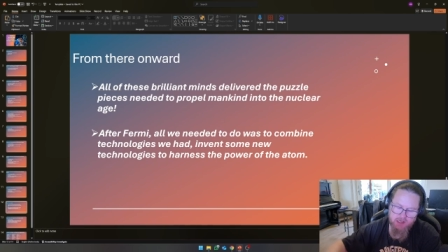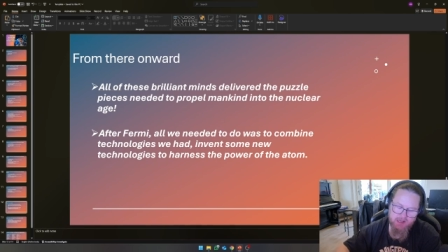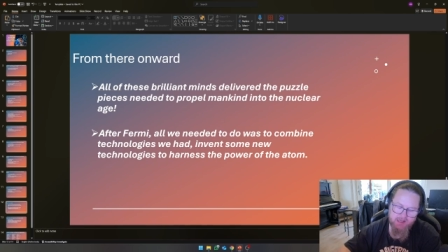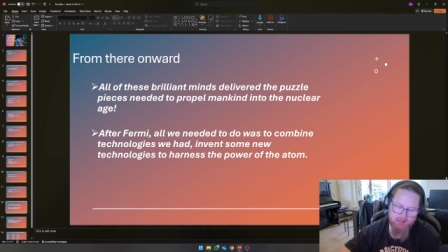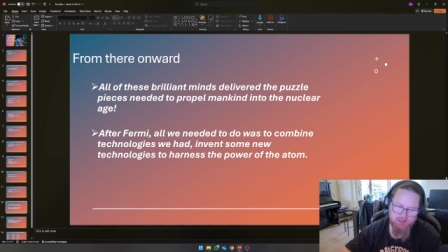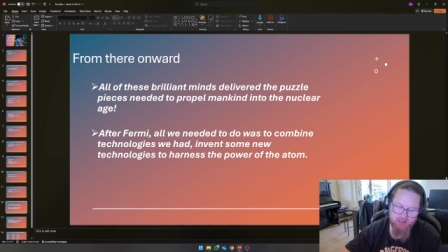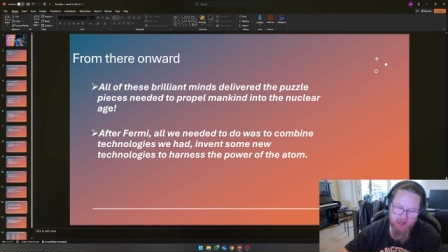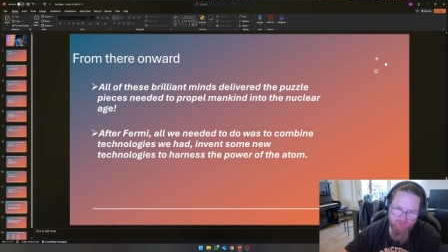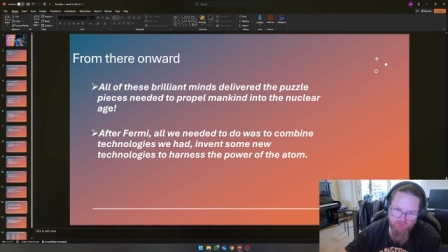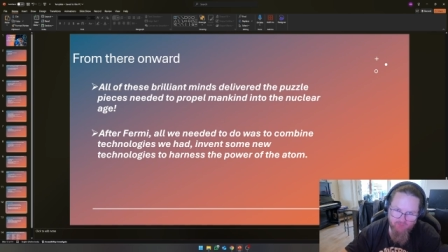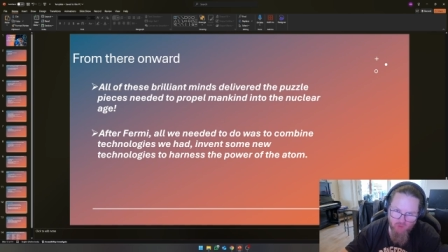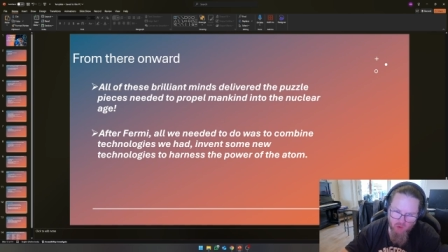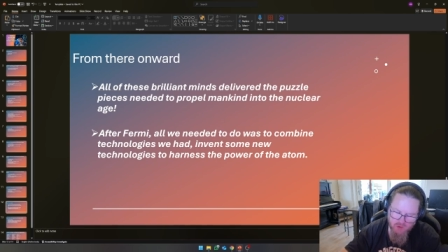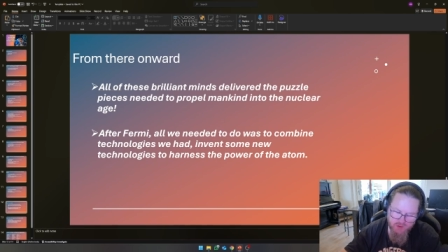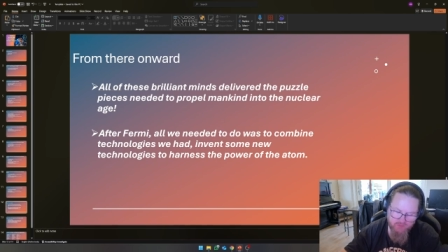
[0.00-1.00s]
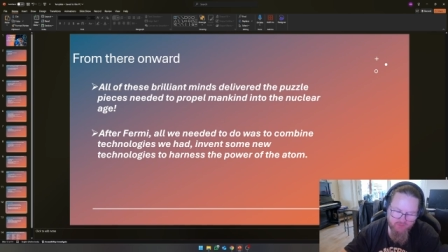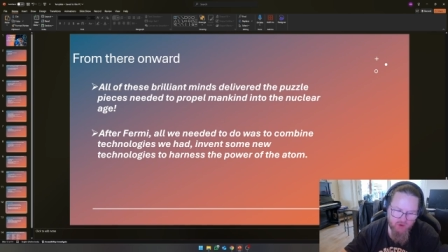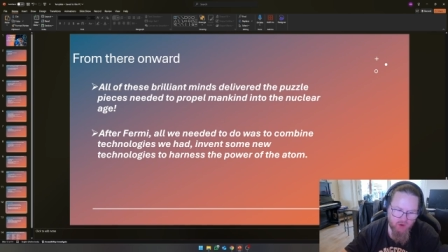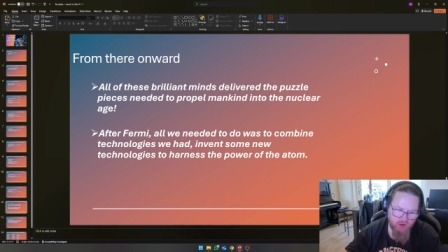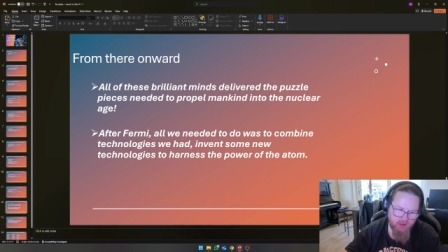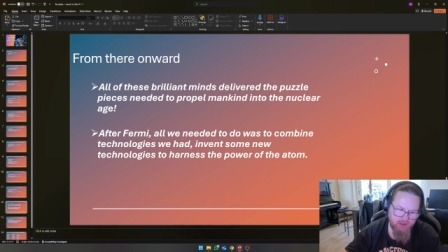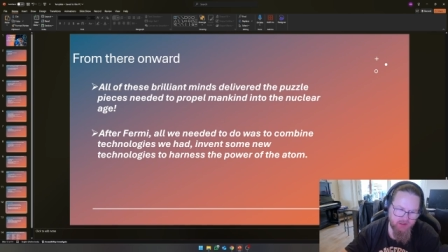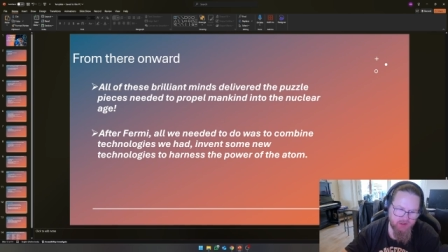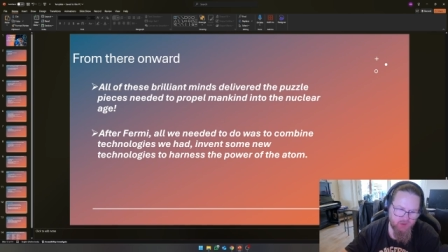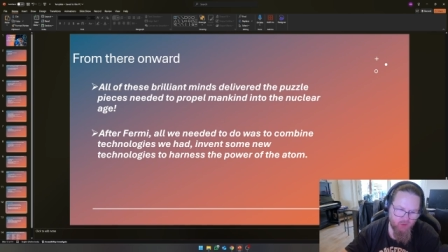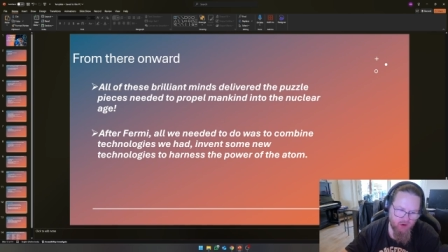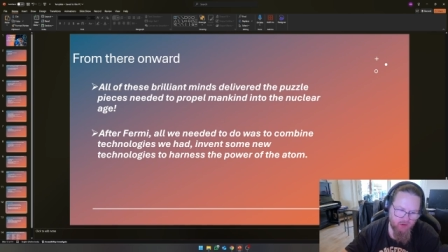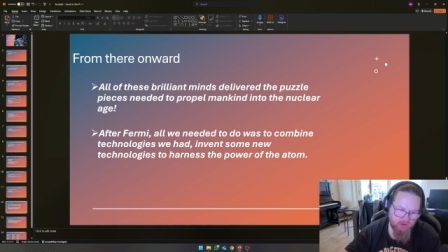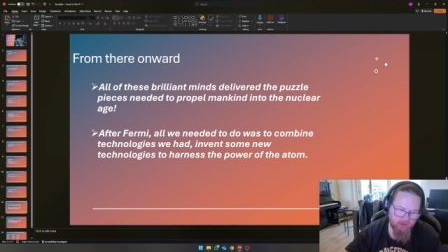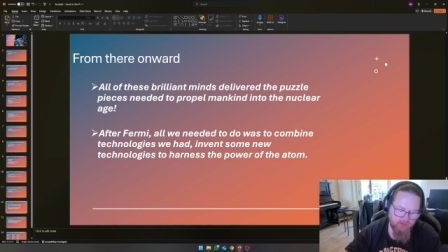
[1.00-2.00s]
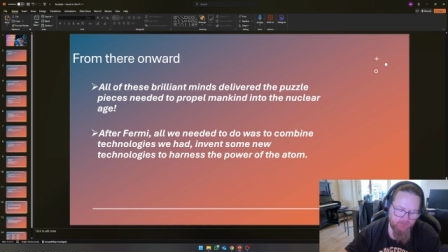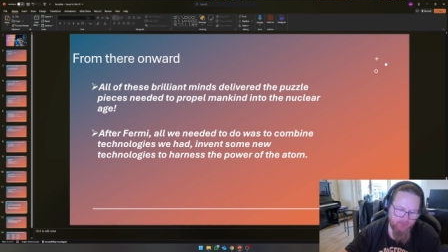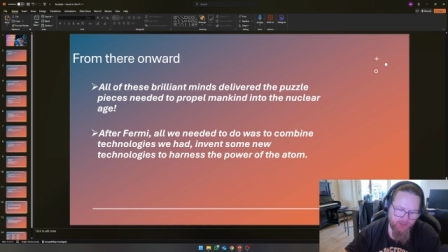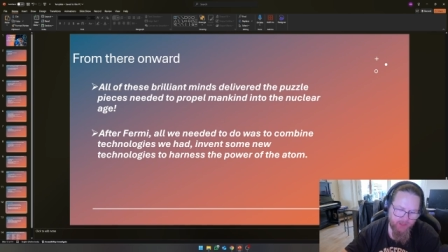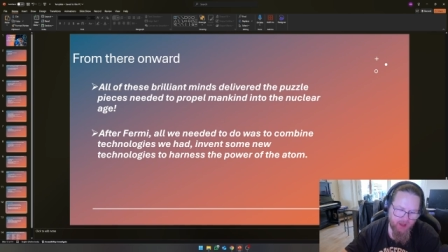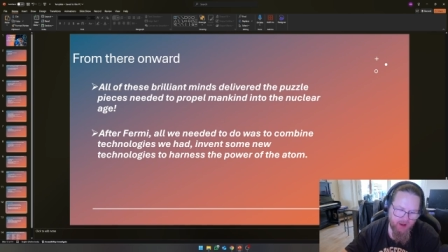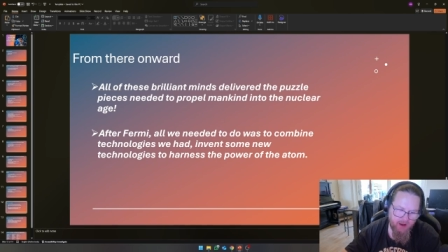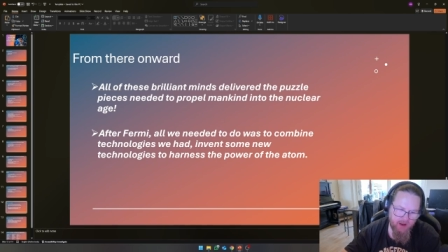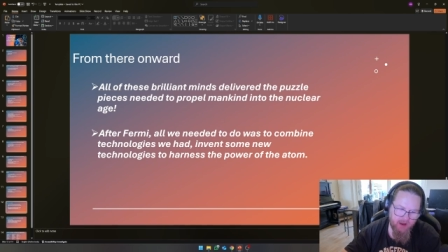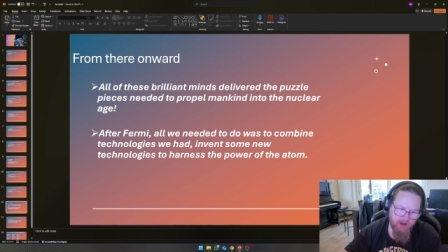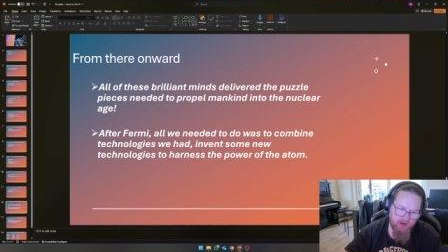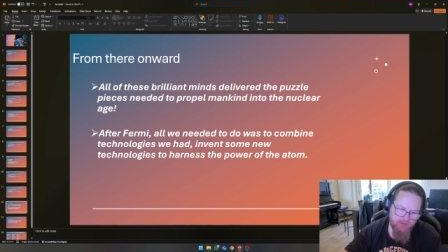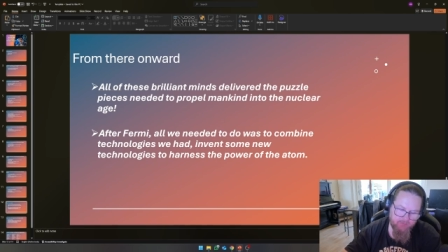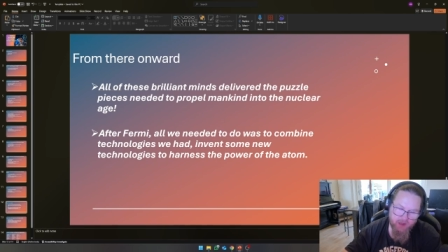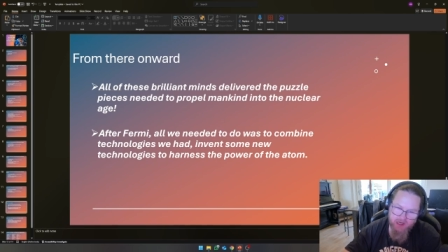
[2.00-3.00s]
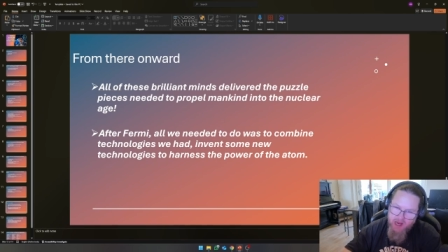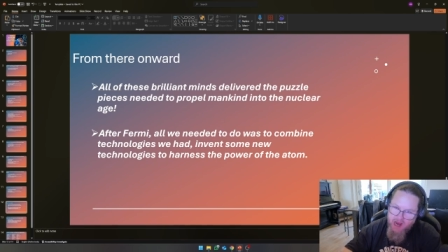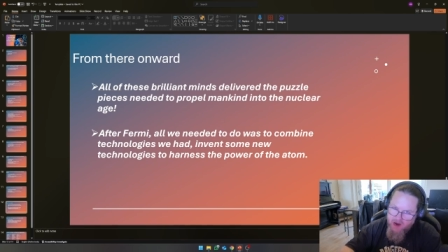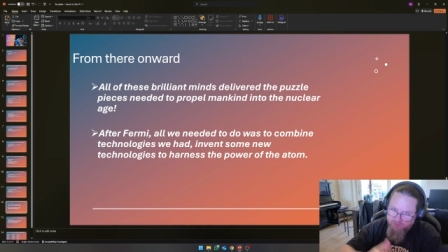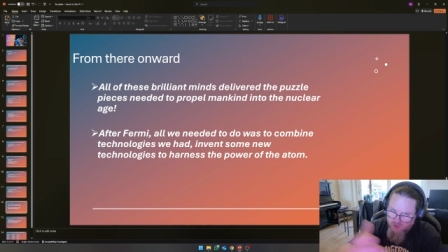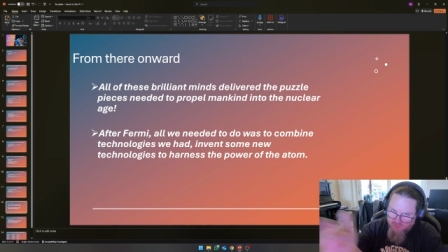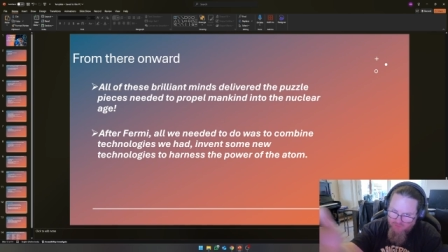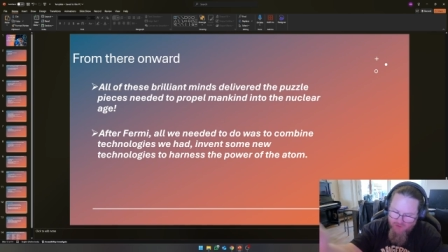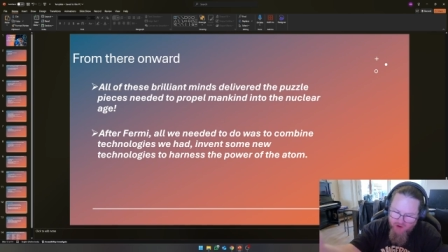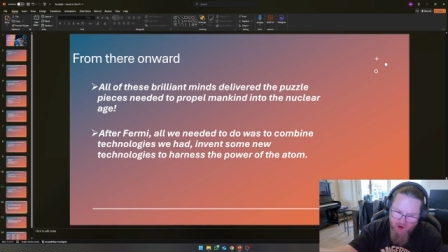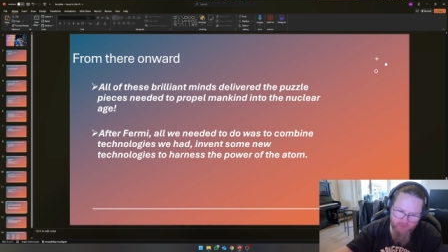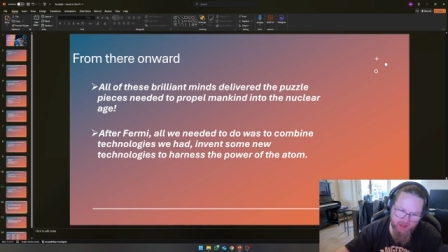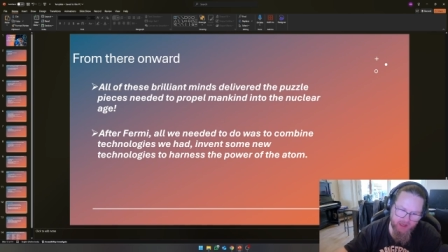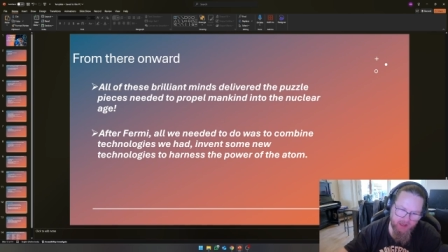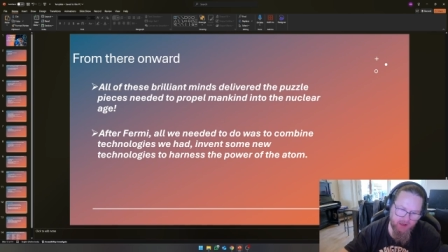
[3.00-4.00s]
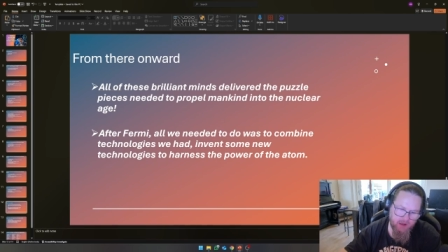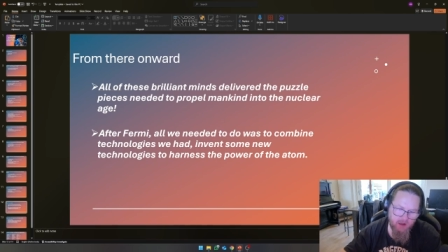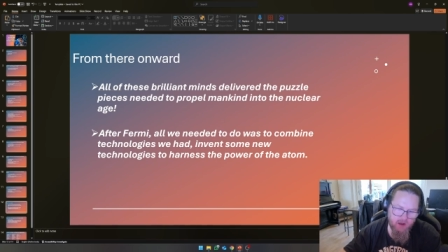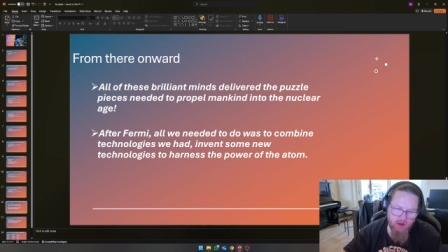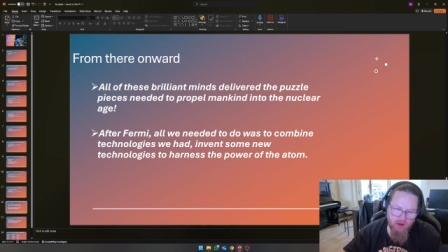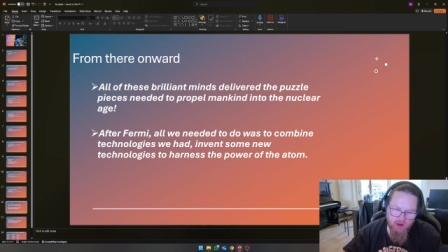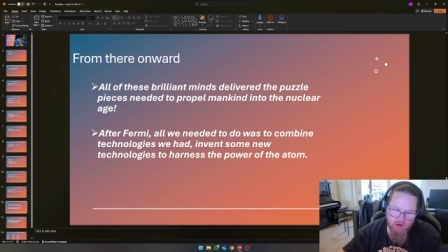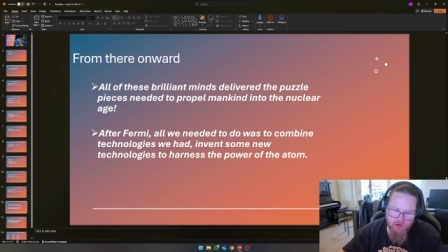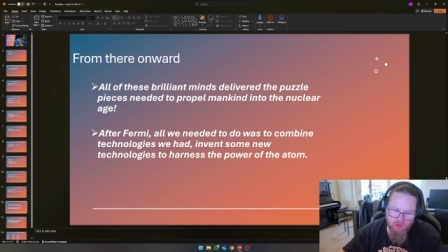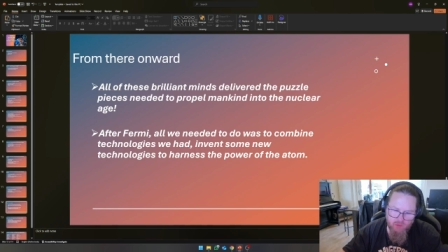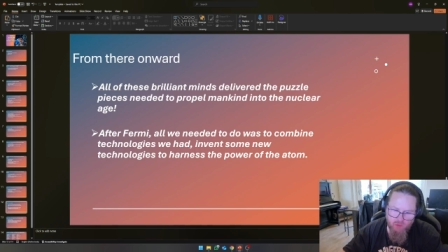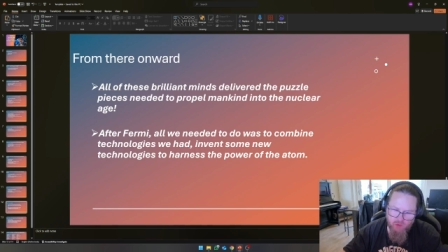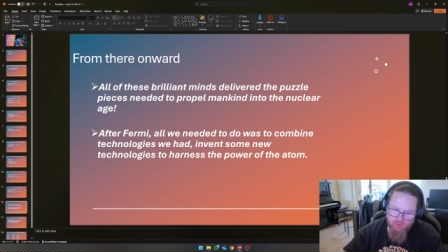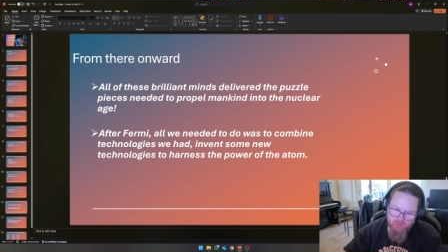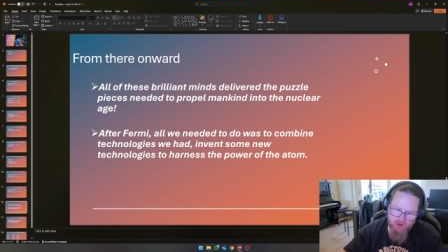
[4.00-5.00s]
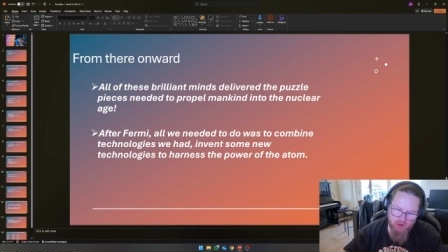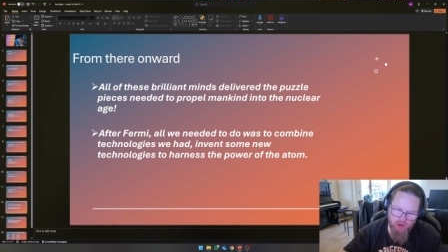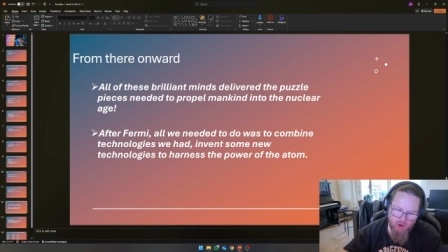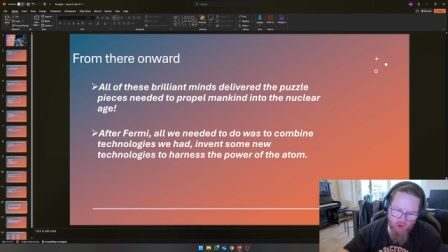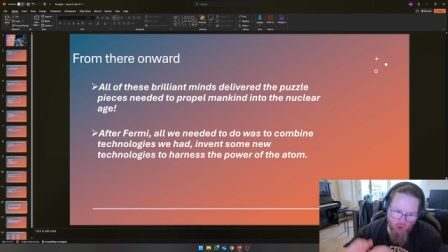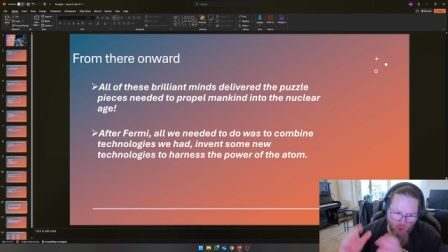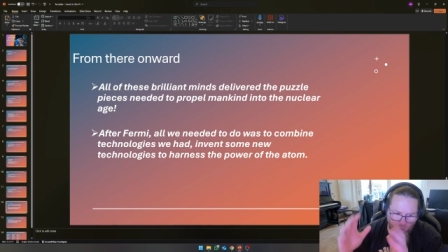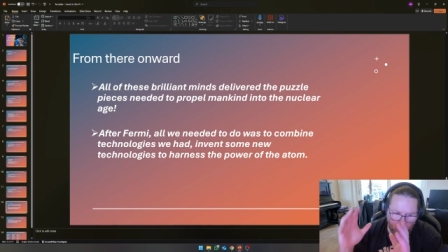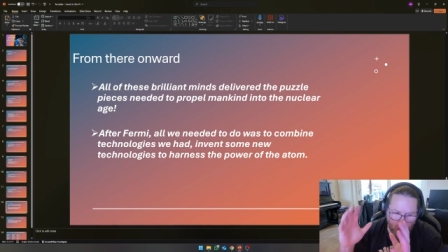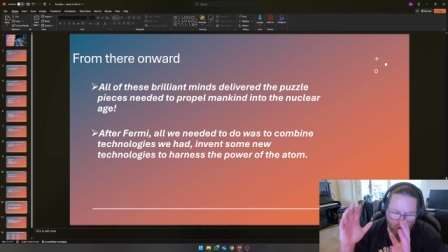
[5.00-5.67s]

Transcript: is a force of good in this world. And after Fermi, you know, all